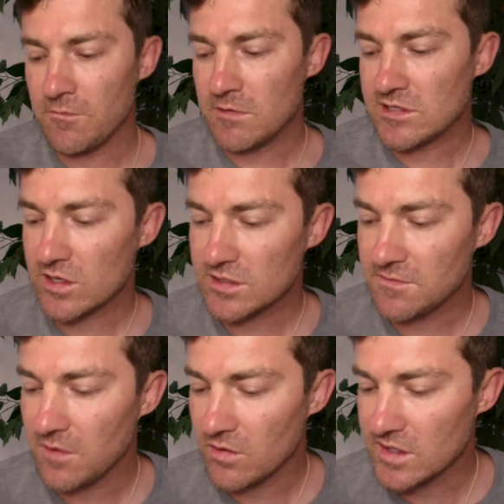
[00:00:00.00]
if we start to
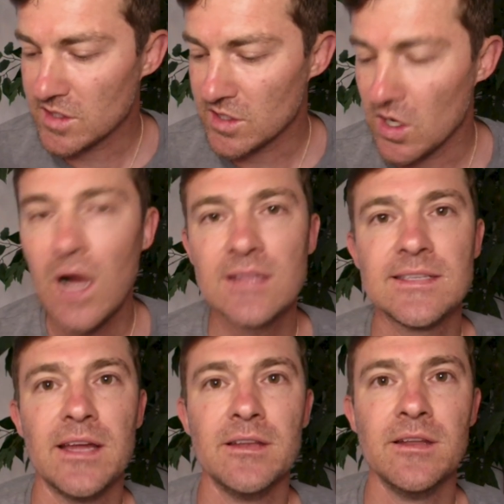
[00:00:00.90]
focus on
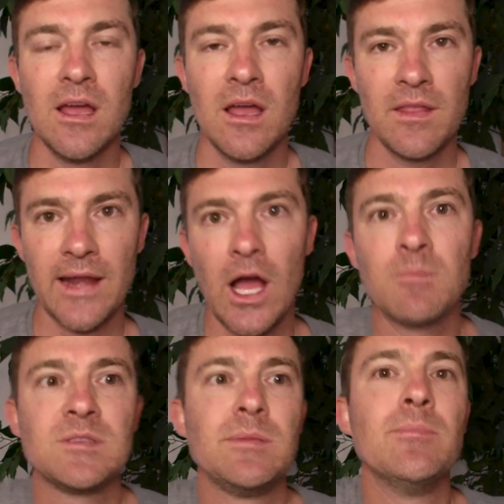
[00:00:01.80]
content, that
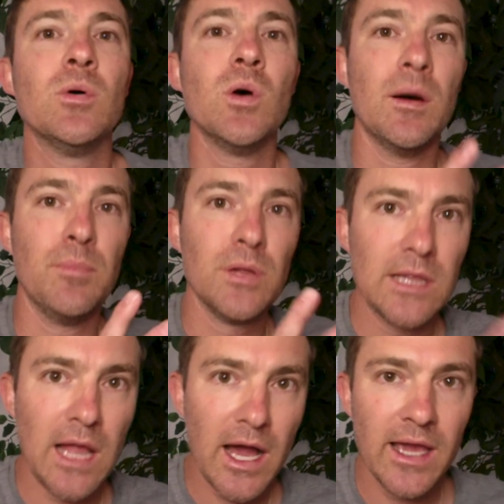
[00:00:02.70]
helps people
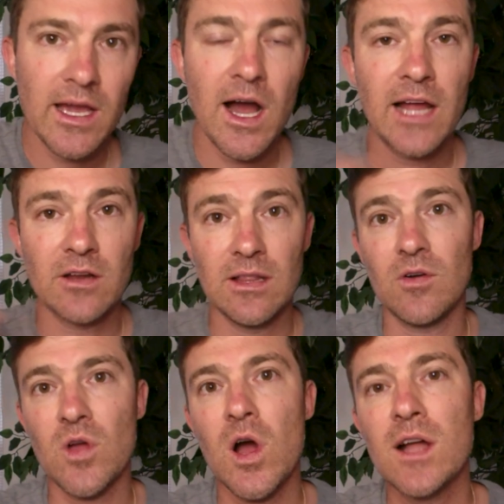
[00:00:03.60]
apply higher
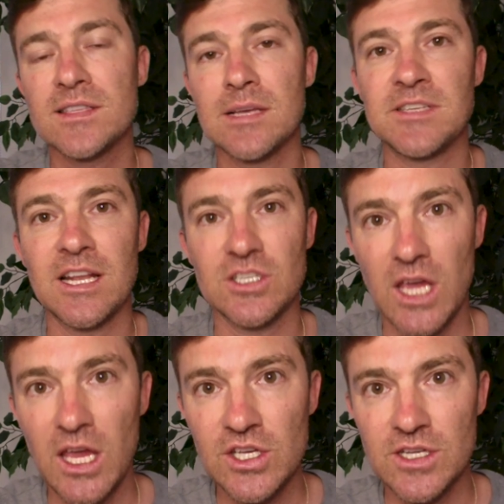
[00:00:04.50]
level concepts in
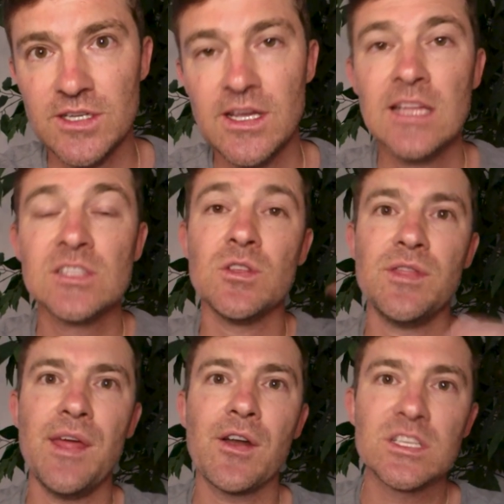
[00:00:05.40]
education to
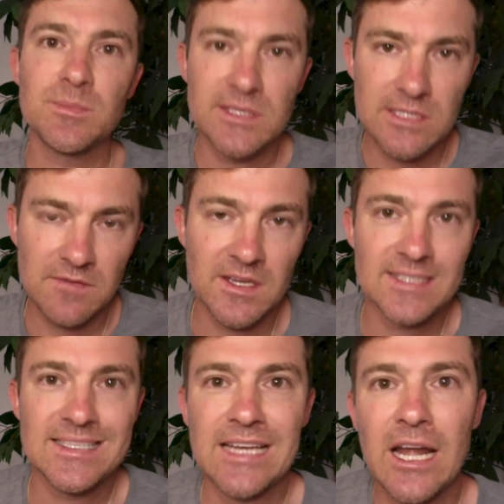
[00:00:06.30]
their
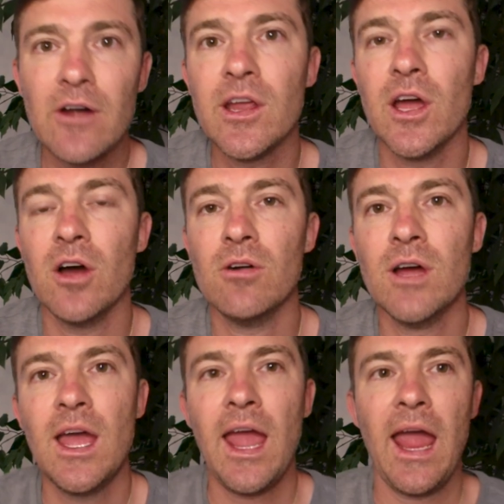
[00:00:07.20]
specific scenario
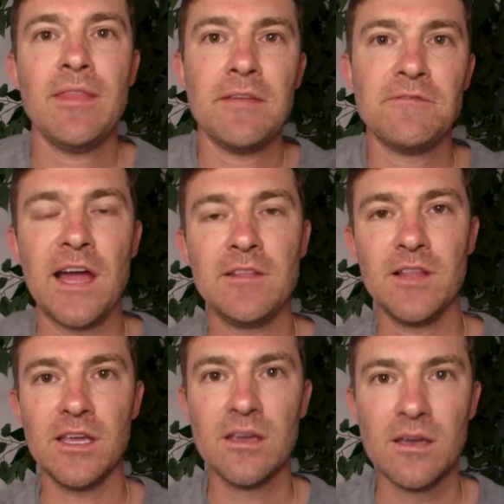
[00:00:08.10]
and they
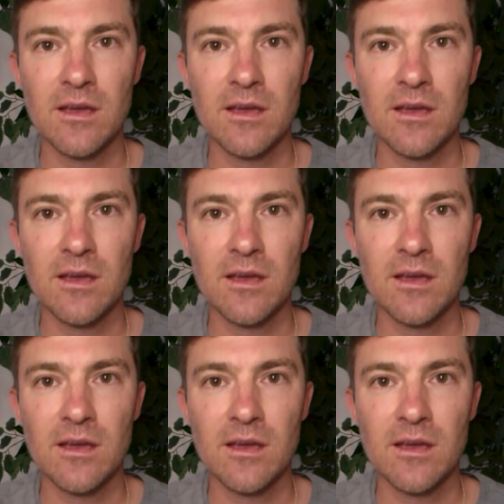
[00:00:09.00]
finally